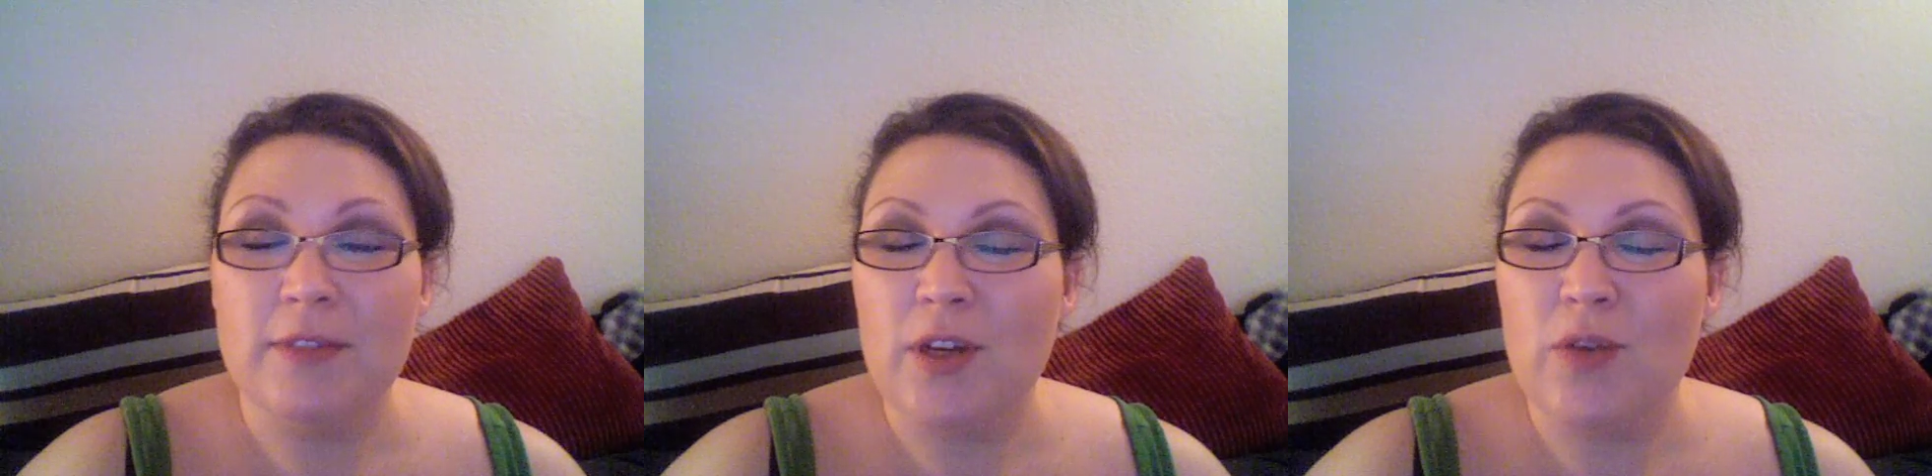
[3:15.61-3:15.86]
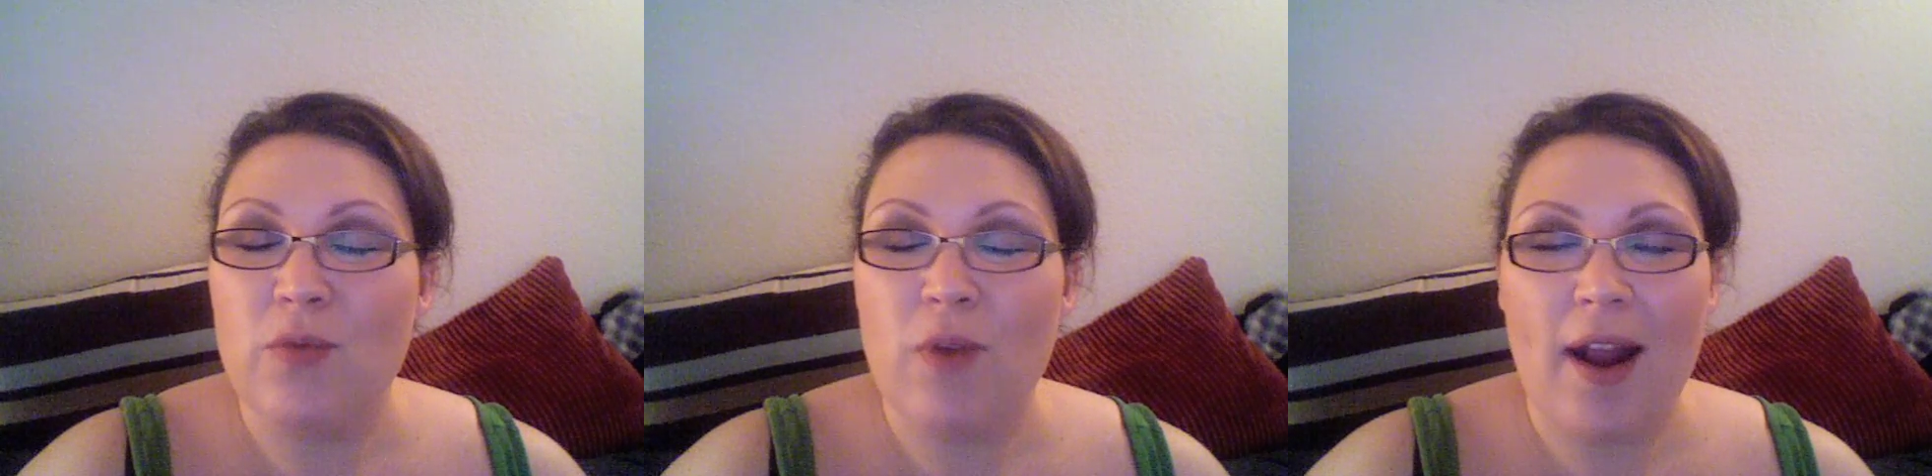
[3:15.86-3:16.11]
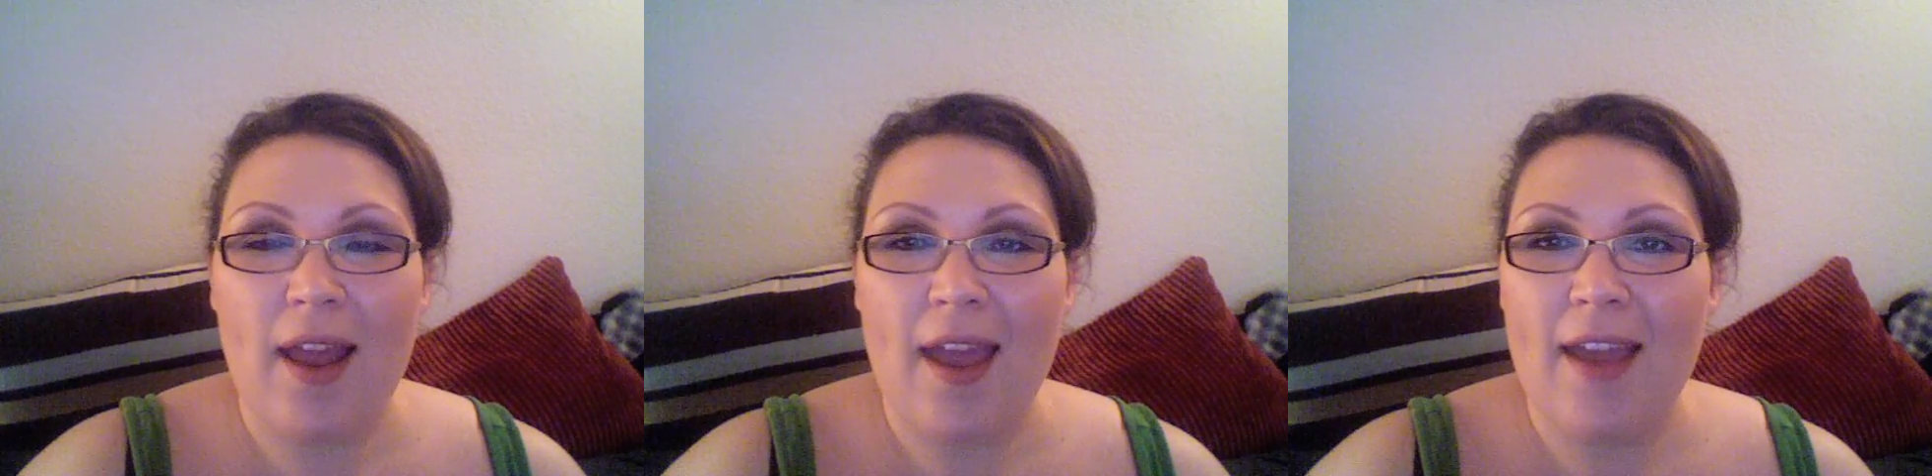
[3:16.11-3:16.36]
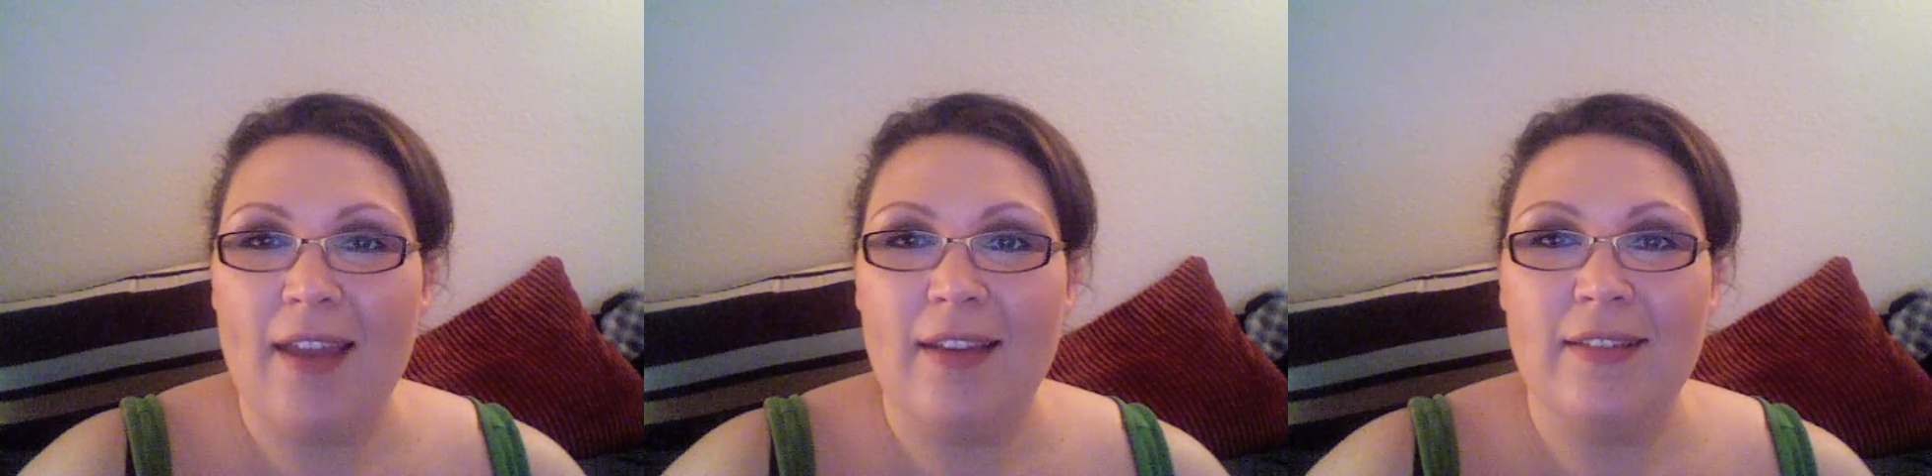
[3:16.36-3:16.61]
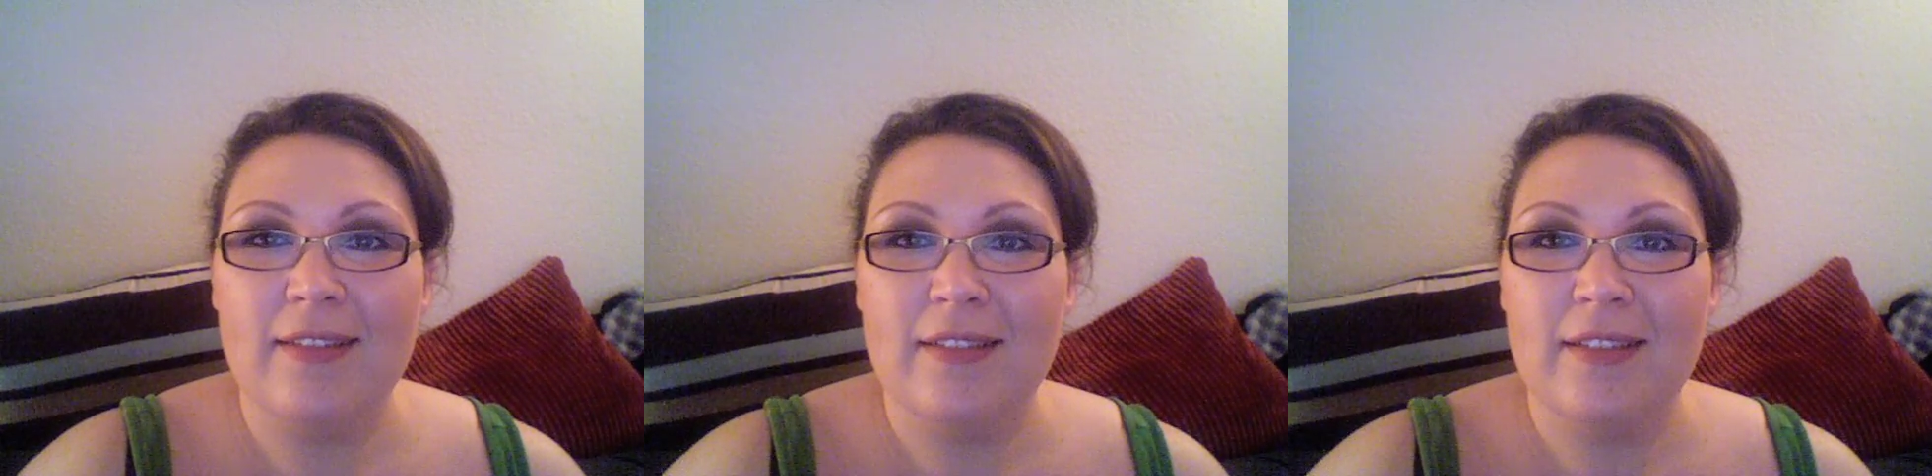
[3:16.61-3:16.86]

go right ahead.